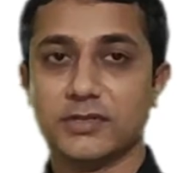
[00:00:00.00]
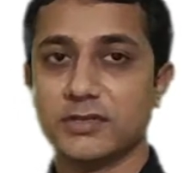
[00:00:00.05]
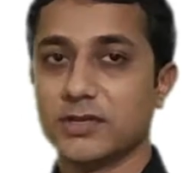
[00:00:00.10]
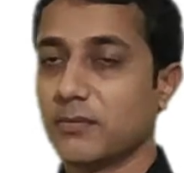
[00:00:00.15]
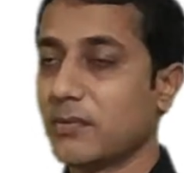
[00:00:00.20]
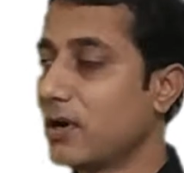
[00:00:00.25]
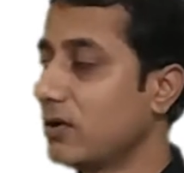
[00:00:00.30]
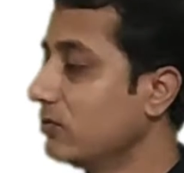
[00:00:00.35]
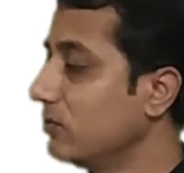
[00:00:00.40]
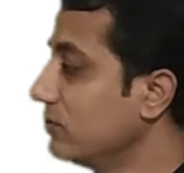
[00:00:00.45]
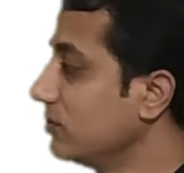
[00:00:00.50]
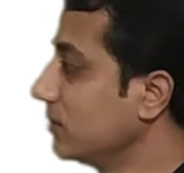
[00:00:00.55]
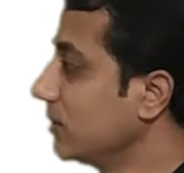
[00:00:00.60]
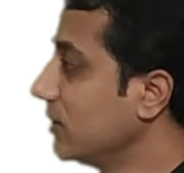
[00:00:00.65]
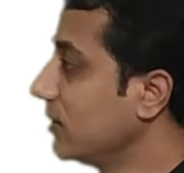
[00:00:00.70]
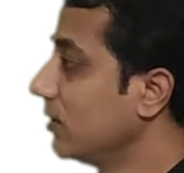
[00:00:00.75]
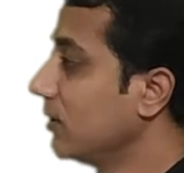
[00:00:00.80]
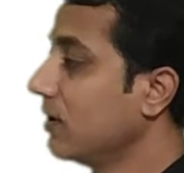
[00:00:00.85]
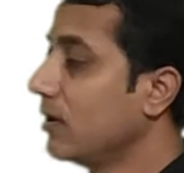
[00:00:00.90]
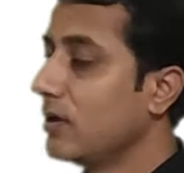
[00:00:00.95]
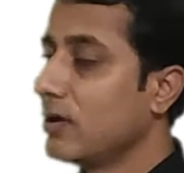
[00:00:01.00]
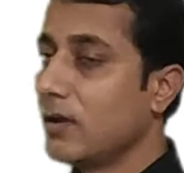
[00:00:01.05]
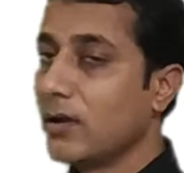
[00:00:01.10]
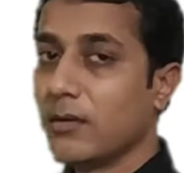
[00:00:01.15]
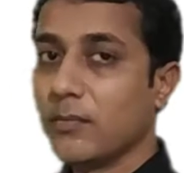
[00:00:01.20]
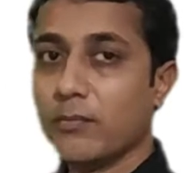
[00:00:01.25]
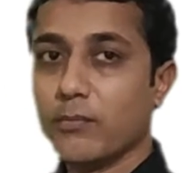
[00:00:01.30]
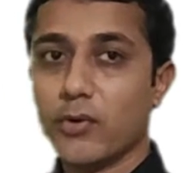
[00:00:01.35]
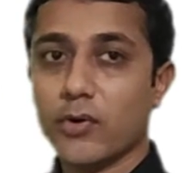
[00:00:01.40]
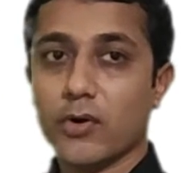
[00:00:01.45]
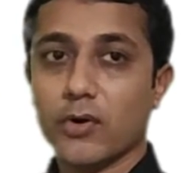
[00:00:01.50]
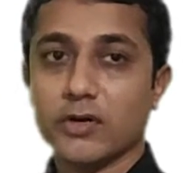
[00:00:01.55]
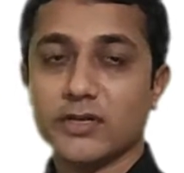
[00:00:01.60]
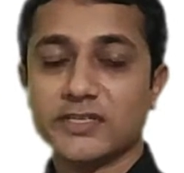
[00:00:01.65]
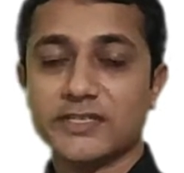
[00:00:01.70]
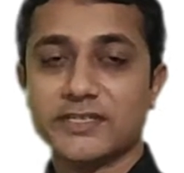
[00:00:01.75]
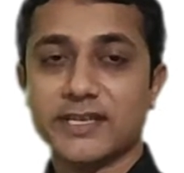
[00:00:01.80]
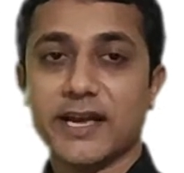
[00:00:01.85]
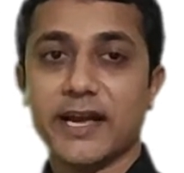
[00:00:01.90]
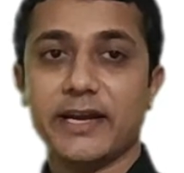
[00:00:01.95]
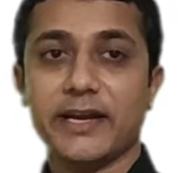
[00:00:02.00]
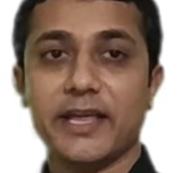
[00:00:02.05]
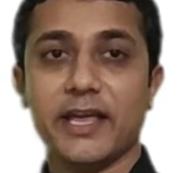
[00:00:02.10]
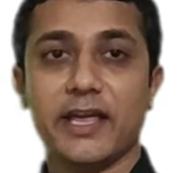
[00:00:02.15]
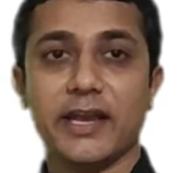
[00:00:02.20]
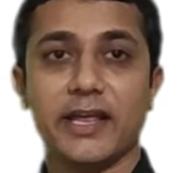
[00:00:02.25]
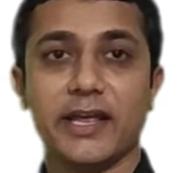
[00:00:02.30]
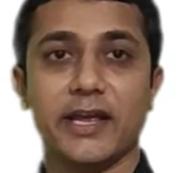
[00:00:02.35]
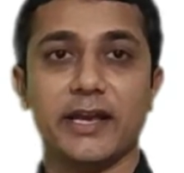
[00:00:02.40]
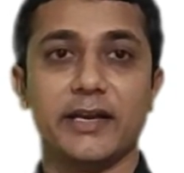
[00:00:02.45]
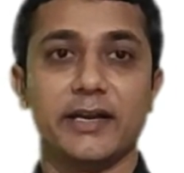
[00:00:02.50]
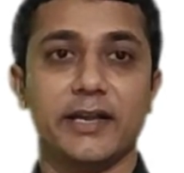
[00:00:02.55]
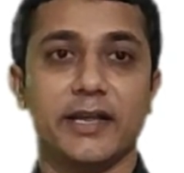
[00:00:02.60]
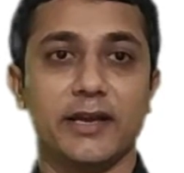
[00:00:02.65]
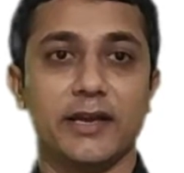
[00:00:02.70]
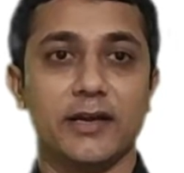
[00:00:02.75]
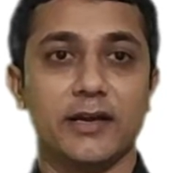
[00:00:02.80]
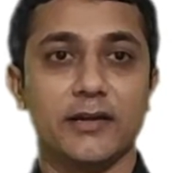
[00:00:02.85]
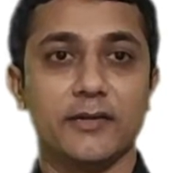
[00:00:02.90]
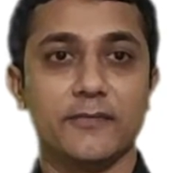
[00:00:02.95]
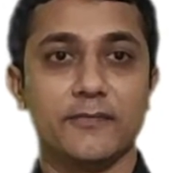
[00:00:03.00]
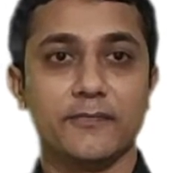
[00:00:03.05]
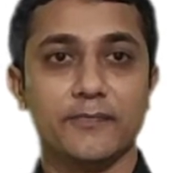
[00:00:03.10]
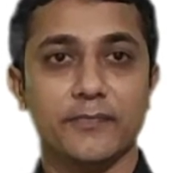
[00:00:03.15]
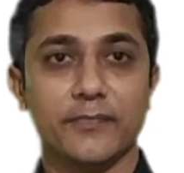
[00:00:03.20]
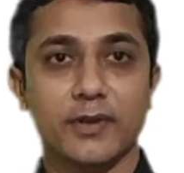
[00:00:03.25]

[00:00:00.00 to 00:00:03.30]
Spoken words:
is about the broadside array antenna.